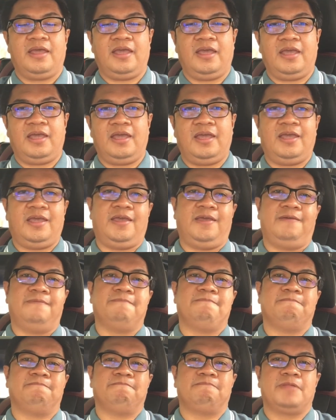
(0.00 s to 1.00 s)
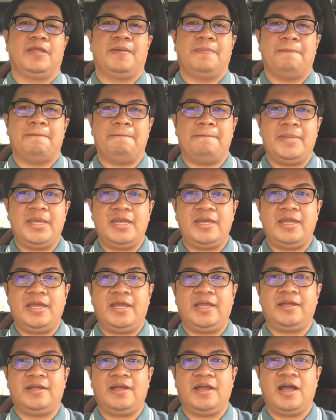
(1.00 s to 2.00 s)
a
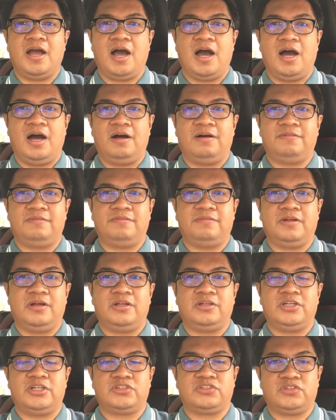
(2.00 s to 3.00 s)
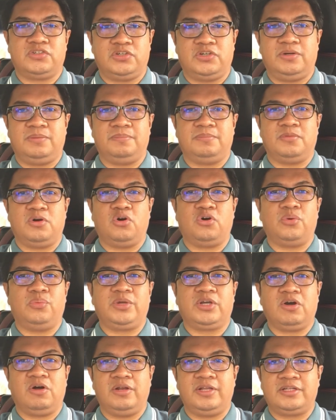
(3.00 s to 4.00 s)
meaning of the term or
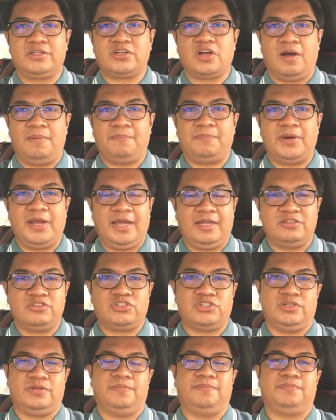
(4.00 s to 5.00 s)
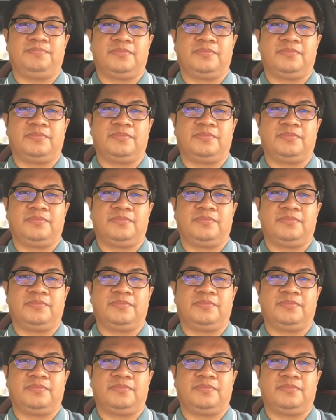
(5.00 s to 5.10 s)
we call it comprehension.